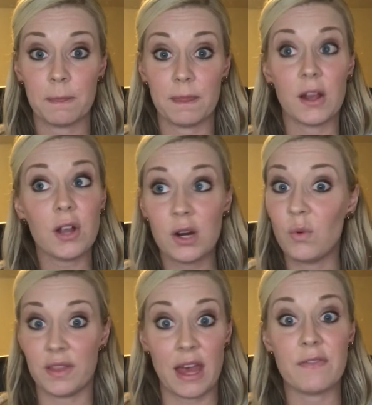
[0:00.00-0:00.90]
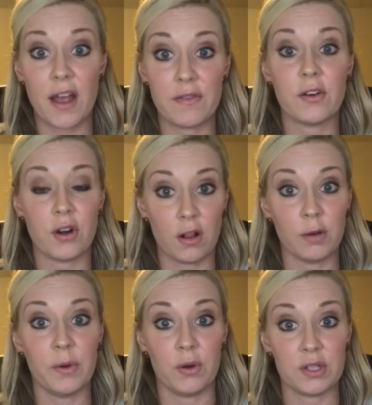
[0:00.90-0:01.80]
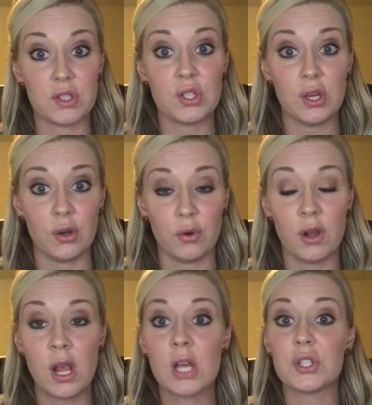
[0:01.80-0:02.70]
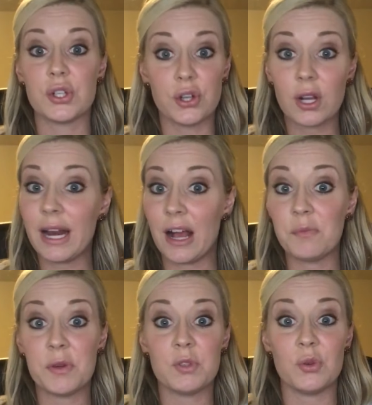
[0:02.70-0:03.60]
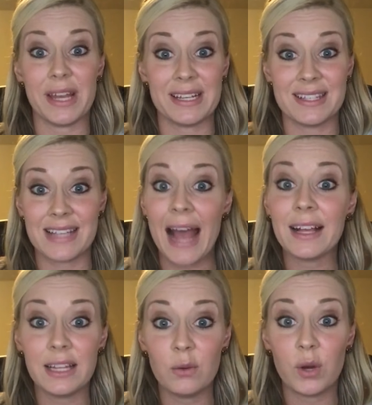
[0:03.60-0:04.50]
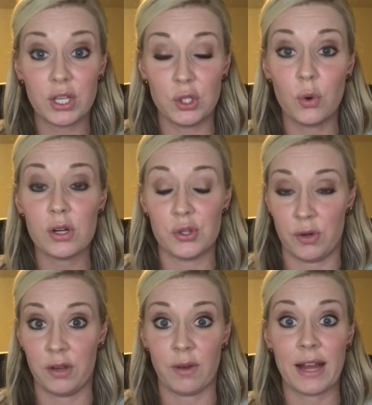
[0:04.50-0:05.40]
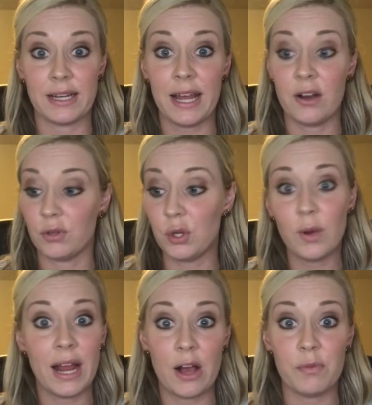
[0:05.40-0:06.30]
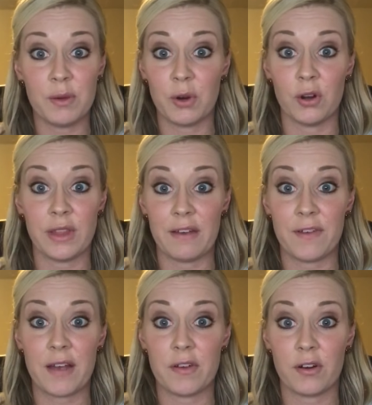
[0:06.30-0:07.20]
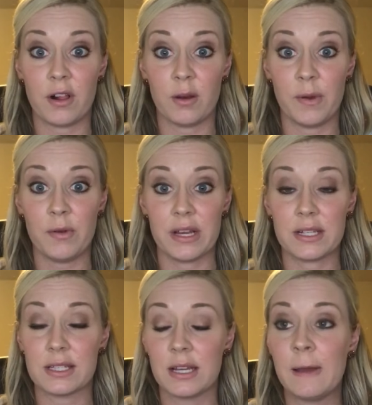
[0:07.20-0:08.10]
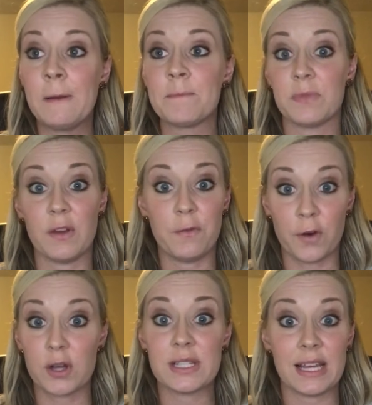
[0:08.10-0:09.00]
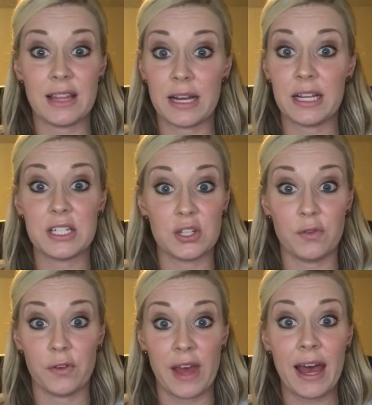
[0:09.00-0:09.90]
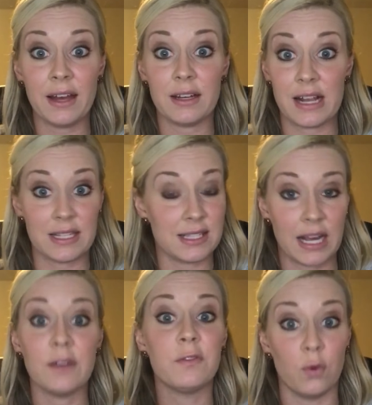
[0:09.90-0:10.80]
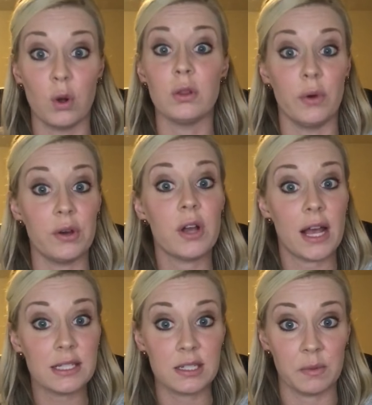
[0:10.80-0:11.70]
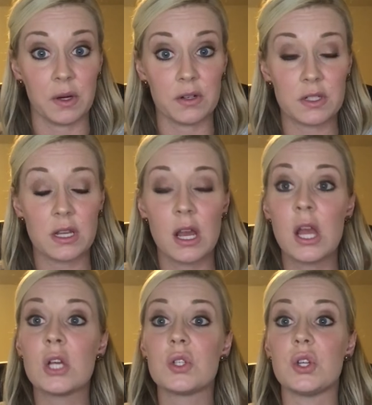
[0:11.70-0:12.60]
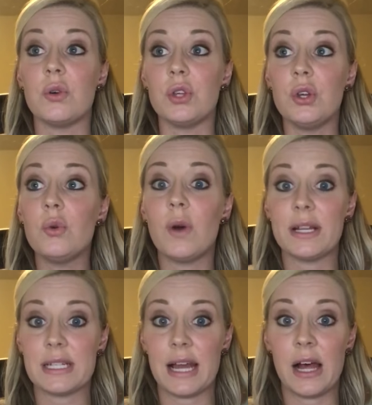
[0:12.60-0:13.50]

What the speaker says: they're going to want that $500 bonus too. So you're going to help them do exactly what you're doing right now. You want to help them earn that $500 bonus. The first thing they need to do for that is sign 4 loyal customers. So you want to